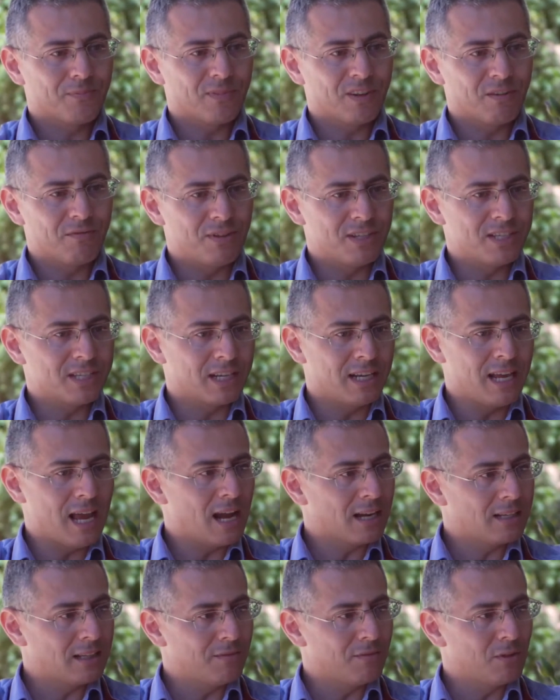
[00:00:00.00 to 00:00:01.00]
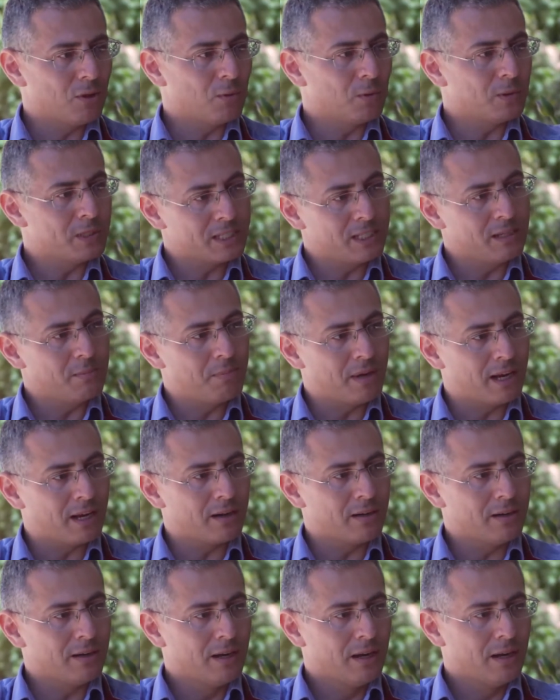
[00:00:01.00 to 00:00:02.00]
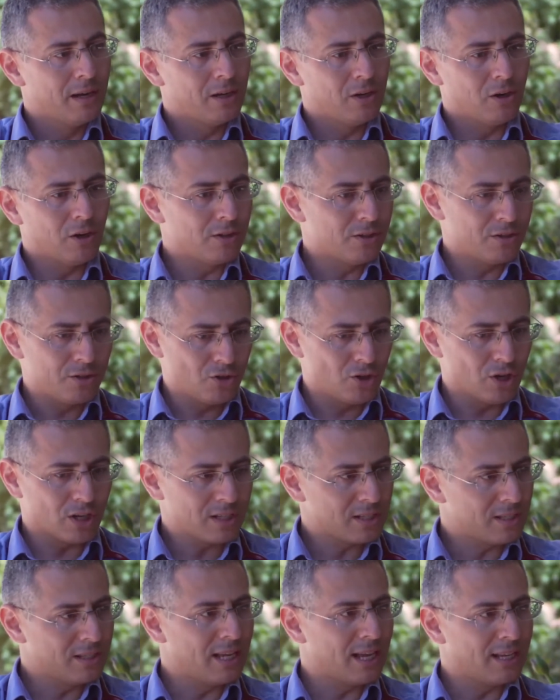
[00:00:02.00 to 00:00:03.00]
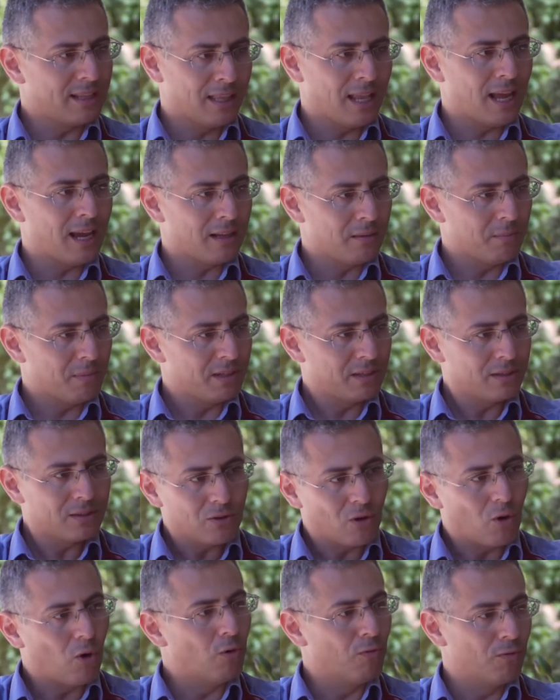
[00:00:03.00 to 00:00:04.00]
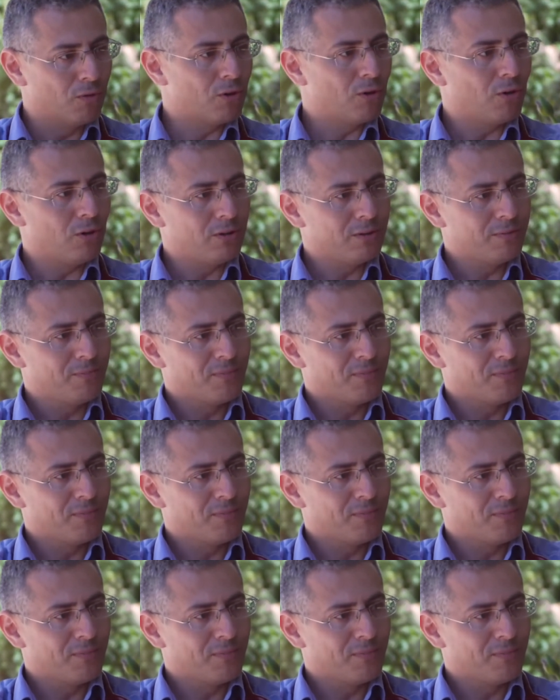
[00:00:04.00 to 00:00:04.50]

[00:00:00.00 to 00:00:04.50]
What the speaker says: physically active, you will sleep better, not just that night but overall.